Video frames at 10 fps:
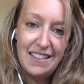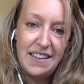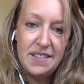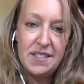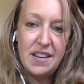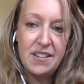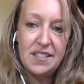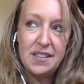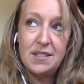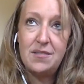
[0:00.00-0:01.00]
Is there a
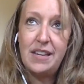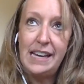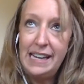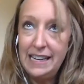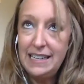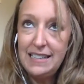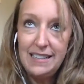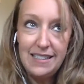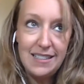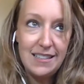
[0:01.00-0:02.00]
sense of
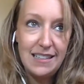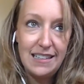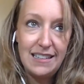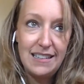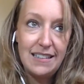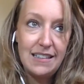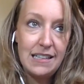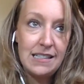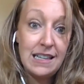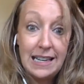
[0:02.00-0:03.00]
ease?
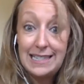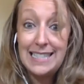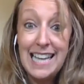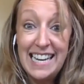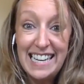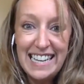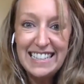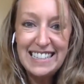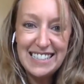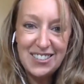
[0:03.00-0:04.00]
Is it
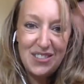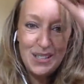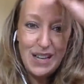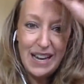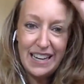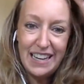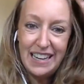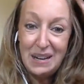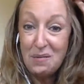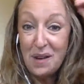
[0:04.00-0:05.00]
exciting? Does it feel like
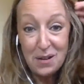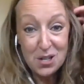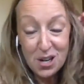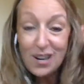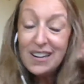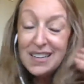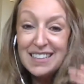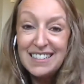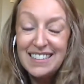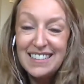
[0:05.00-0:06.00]
an adventure?
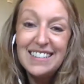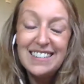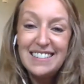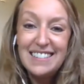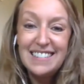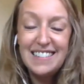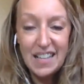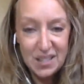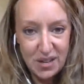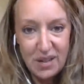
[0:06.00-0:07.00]

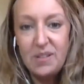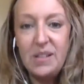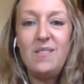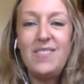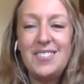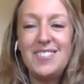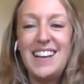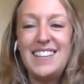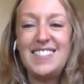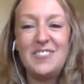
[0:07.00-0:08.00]
That's what I want you to
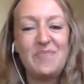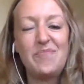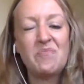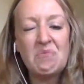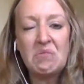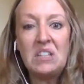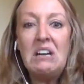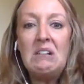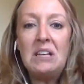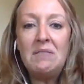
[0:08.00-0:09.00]
visualize.
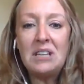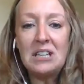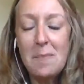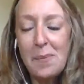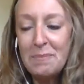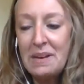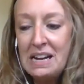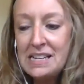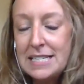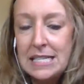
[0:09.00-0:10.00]
I'll give you a couple
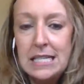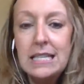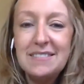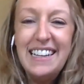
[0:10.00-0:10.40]
minutes.